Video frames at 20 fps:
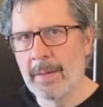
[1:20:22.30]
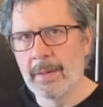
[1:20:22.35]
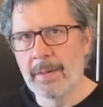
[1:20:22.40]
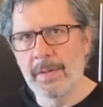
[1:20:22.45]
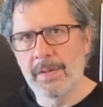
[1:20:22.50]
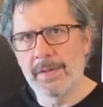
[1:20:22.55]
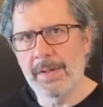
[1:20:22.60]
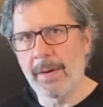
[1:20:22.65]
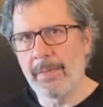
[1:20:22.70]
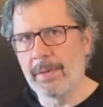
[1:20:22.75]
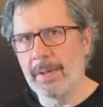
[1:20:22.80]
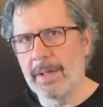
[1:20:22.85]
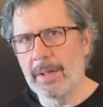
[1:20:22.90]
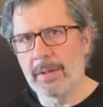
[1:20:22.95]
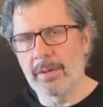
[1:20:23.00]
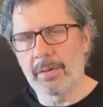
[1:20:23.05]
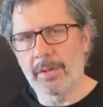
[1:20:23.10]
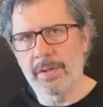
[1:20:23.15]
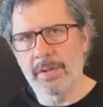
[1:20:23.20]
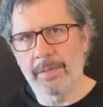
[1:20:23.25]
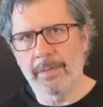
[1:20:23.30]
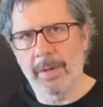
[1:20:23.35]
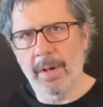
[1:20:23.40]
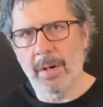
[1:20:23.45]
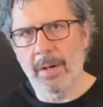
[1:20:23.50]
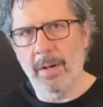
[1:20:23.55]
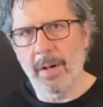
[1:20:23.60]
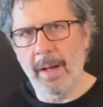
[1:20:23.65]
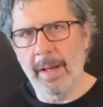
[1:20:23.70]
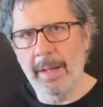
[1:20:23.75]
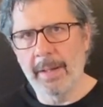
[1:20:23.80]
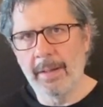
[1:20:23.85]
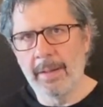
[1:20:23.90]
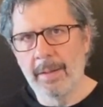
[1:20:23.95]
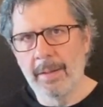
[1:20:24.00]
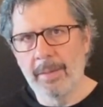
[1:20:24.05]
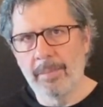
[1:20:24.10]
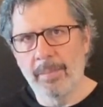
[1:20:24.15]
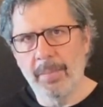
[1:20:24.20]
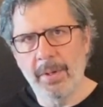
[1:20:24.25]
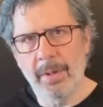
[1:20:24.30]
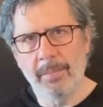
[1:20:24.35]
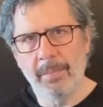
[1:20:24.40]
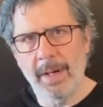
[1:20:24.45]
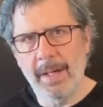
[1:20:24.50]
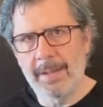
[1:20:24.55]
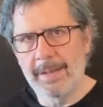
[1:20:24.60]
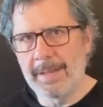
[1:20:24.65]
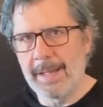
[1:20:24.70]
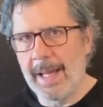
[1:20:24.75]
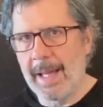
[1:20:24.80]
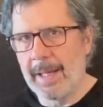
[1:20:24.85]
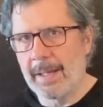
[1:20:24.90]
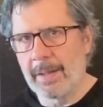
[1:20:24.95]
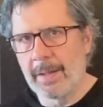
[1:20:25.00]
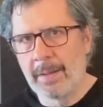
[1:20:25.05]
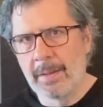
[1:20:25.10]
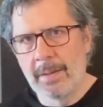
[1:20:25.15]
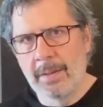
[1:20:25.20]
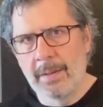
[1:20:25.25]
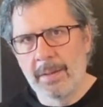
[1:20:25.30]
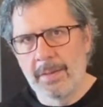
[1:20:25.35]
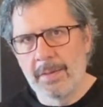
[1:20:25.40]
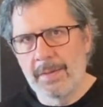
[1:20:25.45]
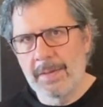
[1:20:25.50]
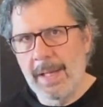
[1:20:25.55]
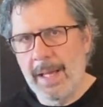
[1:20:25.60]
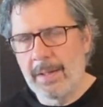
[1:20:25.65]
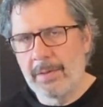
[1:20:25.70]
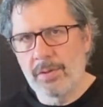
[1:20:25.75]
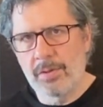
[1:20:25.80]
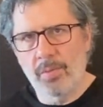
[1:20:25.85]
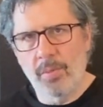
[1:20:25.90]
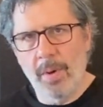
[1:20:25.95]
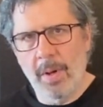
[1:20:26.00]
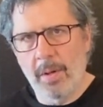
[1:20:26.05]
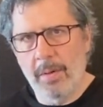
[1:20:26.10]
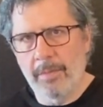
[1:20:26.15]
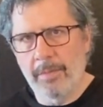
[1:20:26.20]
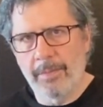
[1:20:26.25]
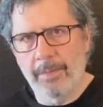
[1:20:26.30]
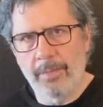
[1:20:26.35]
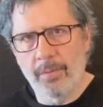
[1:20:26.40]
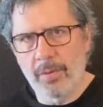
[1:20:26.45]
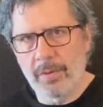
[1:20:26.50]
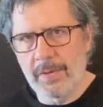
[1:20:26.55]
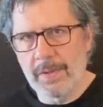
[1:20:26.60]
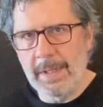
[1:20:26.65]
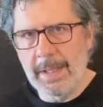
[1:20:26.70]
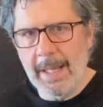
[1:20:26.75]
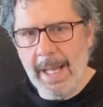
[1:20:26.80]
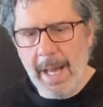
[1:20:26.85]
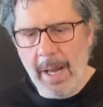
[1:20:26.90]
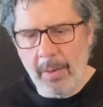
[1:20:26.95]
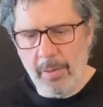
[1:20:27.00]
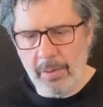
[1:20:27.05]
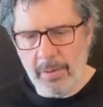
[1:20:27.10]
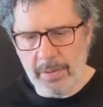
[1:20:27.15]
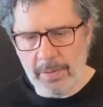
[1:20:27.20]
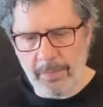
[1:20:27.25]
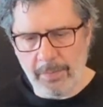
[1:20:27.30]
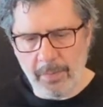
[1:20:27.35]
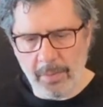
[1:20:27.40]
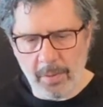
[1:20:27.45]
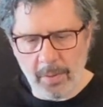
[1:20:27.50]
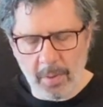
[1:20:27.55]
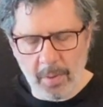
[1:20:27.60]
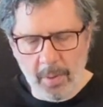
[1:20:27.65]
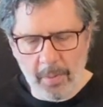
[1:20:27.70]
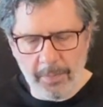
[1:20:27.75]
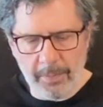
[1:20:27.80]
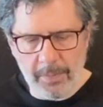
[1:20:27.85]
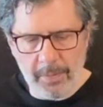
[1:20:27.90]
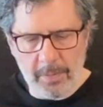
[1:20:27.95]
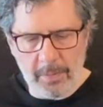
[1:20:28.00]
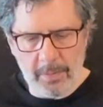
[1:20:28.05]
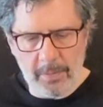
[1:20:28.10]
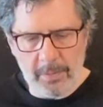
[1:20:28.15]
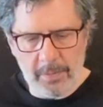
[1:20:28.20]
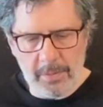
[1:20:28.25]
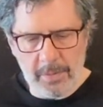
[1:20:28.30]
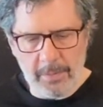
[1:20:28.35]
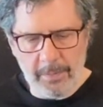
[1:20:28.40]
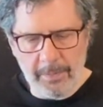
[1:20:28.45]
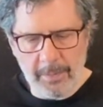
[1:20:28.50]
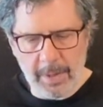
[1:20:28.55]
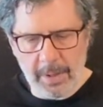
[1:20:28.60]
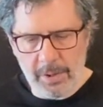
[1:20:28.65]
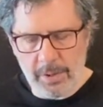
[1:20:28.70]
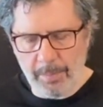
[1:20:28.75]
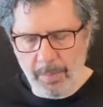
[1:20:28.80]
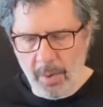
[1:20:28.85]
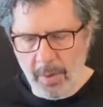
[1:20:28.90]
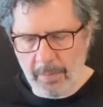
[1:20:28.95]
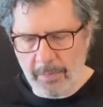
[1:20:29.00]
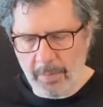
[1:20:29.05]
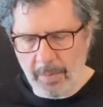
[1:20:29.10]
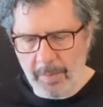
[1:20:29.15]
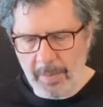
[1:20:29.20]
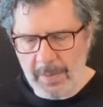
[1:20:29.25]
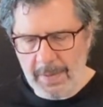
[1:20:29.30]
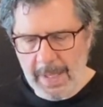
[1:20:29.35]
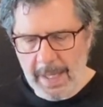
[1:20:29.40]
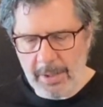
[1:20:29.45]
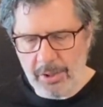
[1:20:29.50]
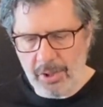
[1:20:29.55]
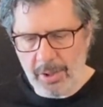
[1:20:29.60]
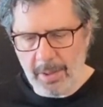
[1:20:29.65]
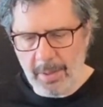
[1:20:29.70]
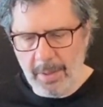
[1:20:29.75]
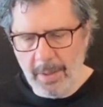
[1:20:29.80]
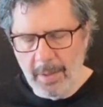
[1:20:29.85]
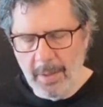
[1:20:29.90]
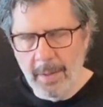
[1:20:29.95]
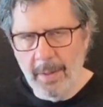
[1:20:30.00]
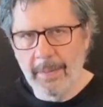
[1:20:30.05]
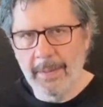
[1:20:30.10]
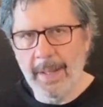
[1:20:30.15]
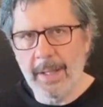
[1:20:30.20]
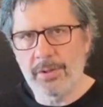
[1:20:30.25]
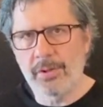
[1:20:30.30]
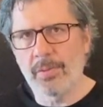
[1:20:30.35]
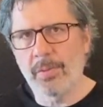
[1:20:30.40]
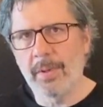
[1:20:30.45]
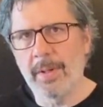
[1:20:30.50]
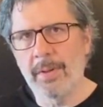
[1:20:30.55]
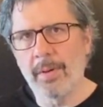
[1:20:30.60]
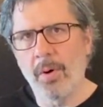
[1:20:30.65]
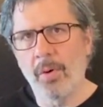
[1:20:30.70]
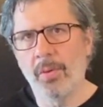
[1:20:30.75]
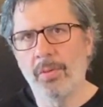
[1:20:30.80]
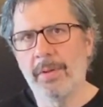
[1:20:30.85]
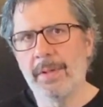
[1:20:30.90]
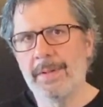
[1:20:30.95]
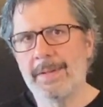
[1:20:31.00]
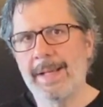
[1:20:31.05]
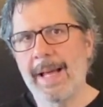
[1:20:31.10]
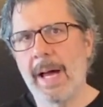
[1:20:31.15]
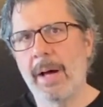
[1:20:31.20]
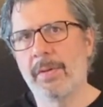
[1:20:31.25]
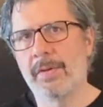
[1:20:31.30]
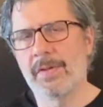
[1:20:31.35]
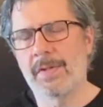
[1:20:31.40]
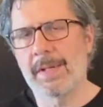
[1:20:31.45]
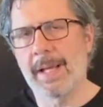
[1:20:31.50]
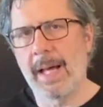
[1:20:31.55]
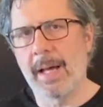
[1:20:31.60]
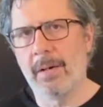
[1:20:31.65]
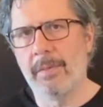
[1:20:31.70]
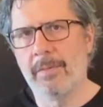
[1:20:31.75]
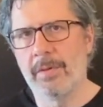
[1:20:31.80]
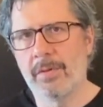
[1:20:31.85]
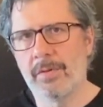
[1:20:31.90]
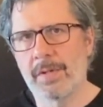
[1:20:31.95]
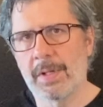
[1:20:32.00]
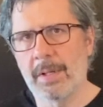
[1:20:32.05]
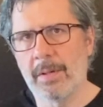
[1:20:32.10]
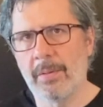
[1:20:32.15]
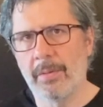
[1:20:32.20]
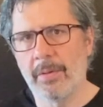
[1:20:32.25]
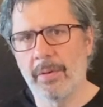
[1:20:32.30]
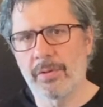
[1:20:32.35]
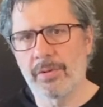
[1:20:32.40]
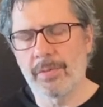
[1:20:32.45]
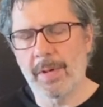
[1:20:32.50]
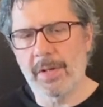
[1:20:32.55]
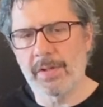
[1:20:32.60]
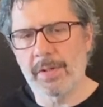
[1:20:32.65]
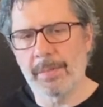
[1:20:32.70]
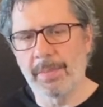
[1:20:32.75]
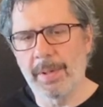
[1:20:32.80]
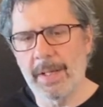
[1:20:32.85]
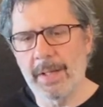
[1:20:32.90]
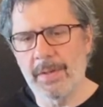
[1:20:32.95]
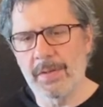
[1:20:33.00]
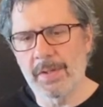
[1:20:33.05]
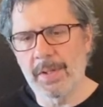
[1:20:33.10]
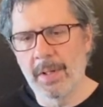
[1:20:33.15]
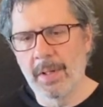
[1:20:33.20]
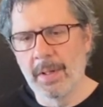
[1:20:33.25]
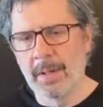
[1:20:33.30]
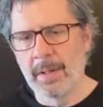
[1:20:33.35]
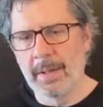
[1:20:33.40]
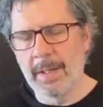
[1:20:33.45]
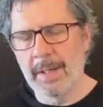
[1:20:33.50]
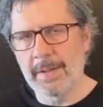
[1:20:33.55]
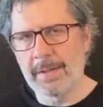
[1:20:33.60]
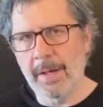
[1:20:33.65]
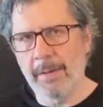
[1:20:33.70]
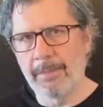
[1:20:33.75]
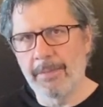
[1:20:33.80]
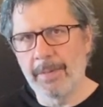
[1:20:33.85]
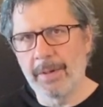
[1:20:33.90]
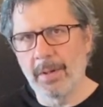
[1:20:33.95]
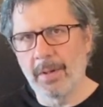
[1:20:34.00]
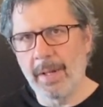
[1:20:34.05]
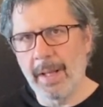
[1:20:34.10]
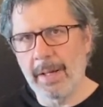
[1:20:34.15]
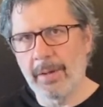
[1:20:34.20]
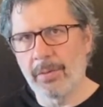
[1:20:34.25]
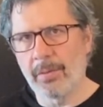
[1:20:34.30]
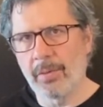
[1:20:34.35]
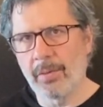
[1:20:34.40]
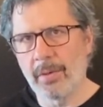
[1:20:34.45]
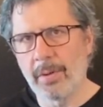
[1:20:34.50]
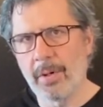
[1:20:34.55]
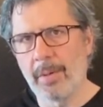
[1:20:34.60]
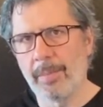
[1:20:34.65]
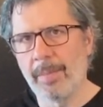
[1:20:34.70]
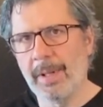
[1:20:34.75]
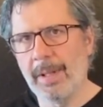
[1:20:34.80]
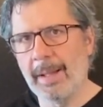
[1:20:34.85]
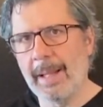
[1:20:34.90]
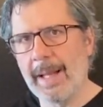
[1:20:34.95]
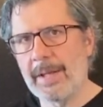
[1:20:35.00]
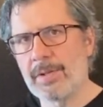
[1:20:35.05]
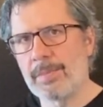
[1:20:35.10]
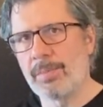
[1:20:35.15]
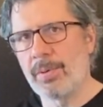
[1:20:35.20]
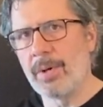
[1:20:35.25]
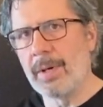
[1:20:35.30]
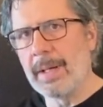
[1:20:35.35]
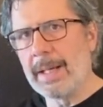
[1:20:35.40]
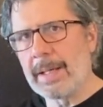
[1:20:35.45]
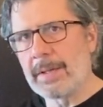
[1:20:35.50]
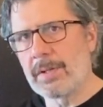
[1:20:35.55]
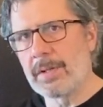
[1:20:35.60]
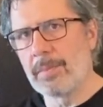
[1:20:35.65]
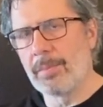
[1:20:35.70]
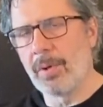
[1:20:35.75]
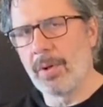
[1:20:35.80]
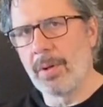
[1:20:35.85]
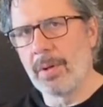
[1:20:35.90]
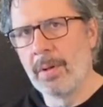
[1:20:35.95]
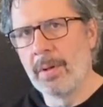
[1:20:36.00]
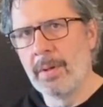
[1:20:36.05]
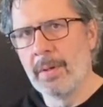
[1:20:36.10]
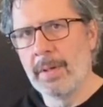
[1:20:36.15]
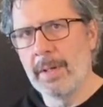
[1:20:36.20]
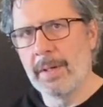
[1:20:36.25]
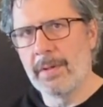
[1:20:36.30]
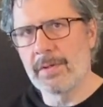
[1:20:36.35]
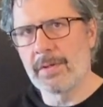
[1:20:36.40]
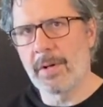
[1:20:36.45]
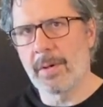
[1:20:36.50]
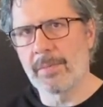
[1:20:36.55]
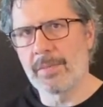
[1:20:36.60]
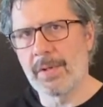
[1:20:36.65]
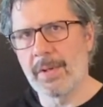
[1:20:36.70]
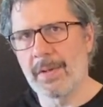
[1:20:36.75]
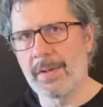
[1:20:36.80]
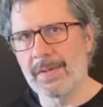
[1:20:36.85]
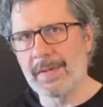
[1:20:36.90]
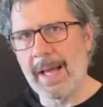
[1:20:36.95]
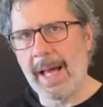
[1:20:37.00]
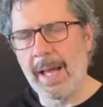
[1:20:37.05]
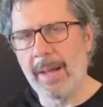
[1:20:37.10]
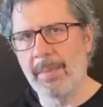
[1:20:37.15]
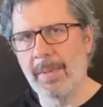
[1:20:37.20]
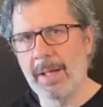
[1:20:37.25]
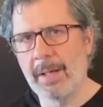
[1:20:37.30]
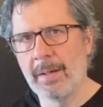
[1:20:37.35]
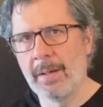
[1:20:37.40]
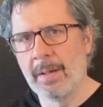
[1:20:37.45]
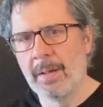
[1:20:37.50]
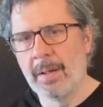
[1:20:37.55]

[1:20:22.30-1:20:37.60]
70 degrees Fahrenheit, but it might take 10, 12, 14 hours for the loaf to finish bulk fermentation. That's really the only downside of using those recipes, is I feel like they're a little bit less predictable in terms of the timing,